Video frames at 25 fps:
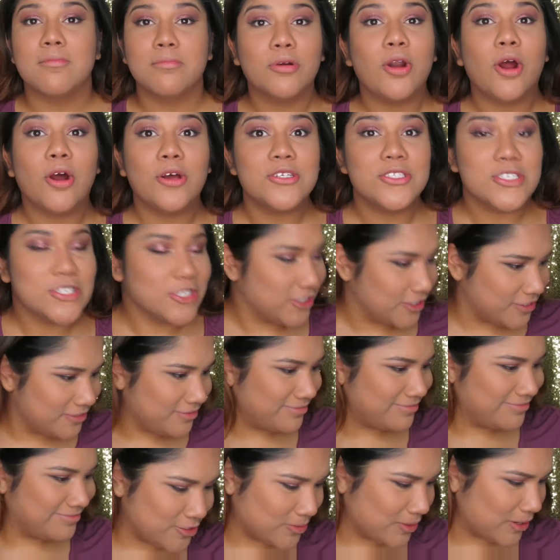bronzer.
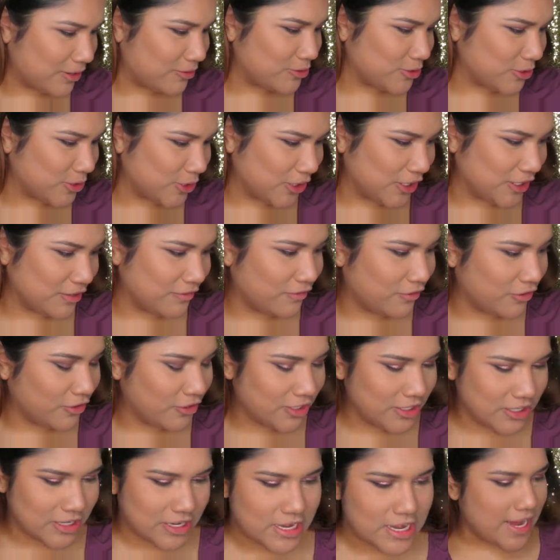That's what I was looking
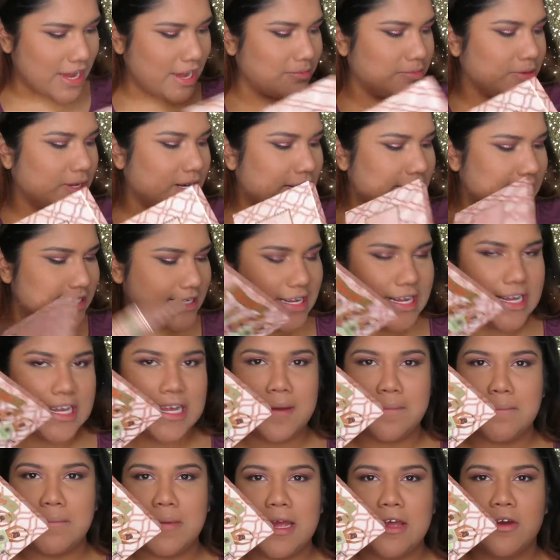for. I'm gonna
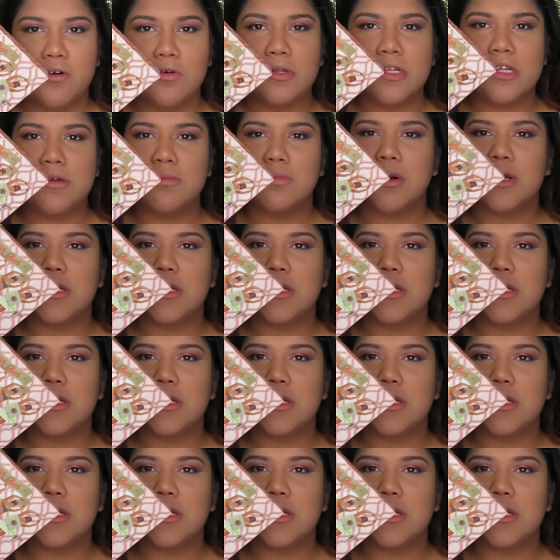take my Hoola